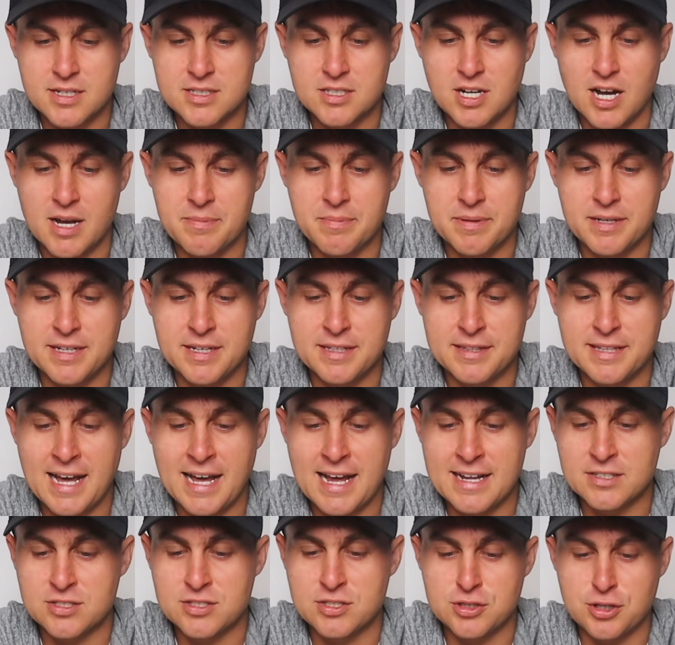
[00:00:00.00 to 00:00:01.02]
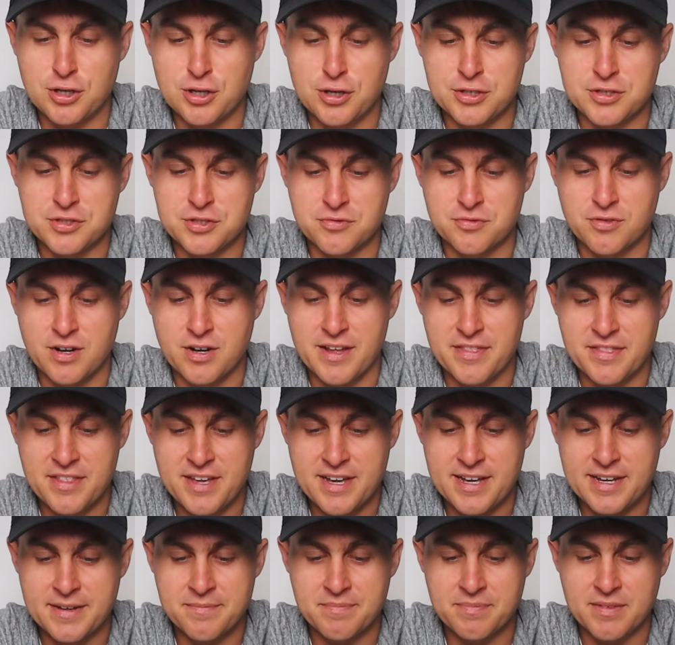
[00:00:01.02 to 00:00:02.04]
type in that search right
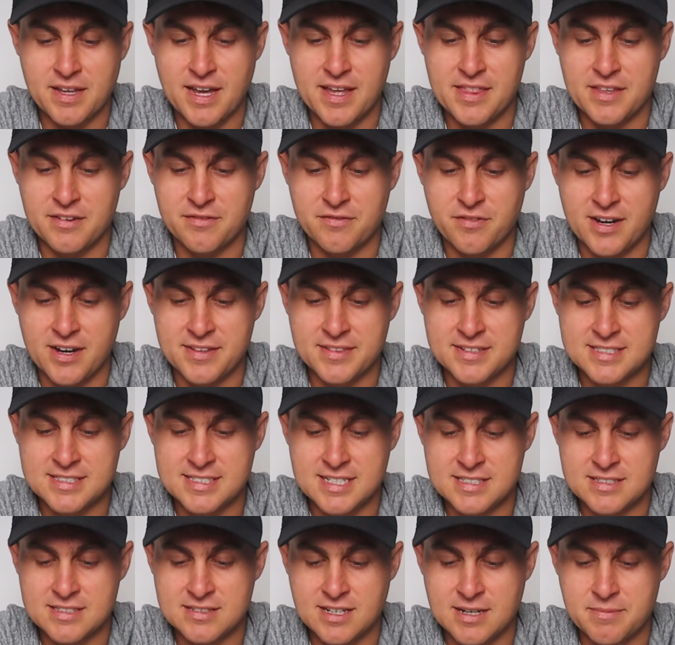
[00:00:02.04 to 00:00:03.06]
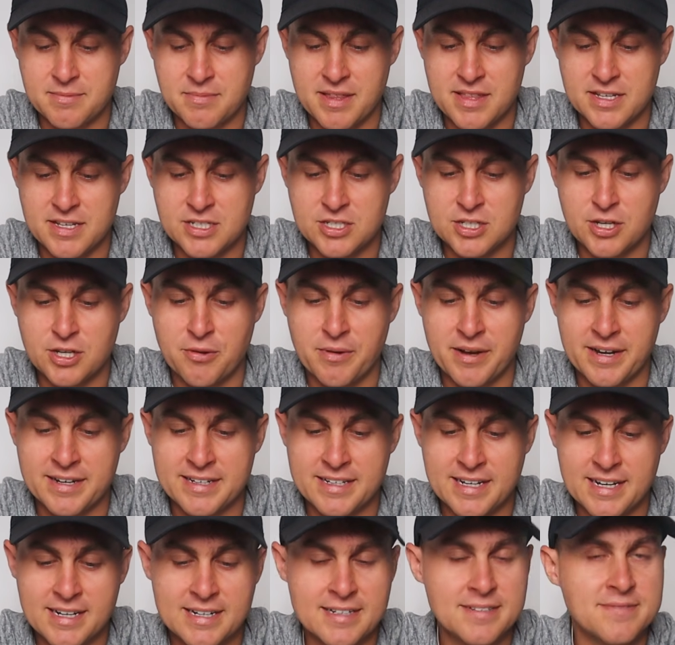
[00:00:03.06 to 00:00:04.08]
there, and then find the Sezzle app, and then you go ahead
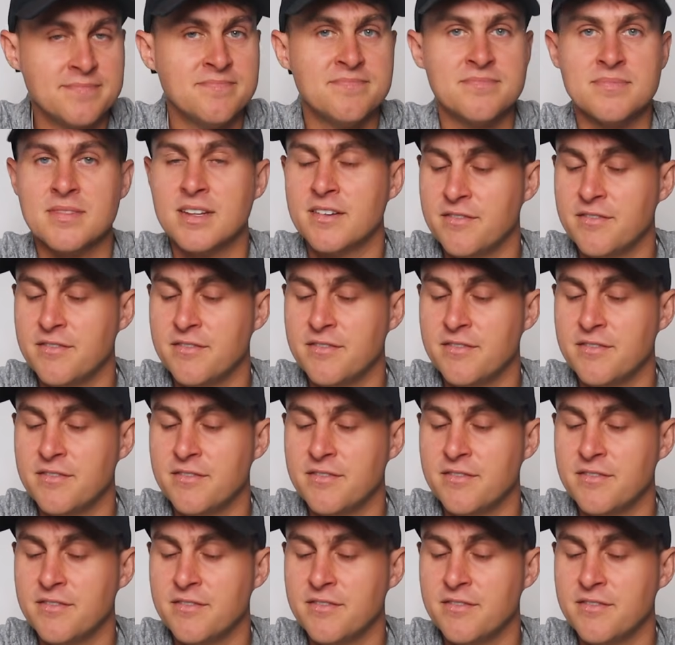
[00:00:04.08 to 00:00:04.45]
and get it.